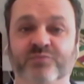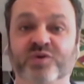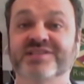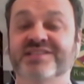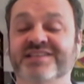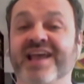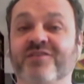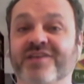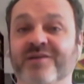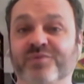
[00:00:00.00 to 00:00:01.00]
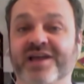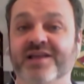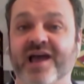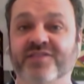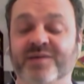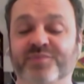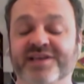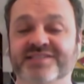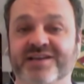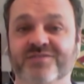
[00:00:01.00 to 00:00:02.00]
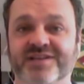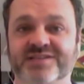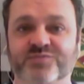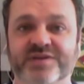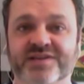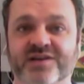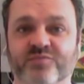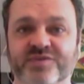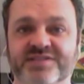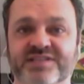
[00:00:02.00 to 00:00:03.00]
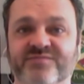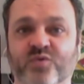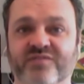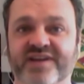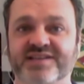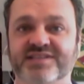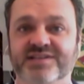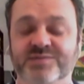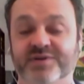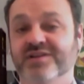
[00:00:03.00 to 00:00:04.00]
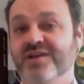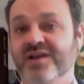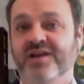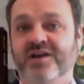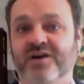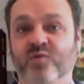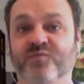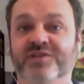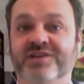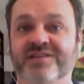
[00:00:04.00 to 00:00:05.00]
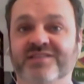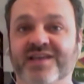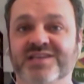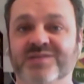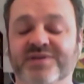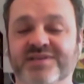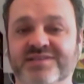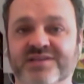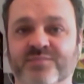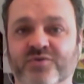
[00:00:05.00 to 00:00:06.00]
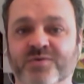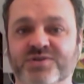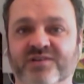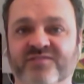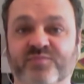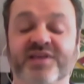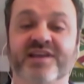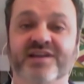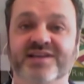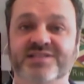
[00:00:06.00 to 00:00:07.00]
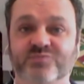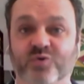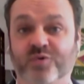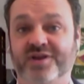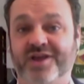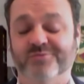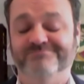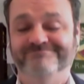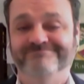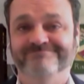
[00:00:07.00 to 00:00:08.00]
we'll see how that plays out as we receive more vaccines. But hopefully the NDP's approach of playing nice will work out.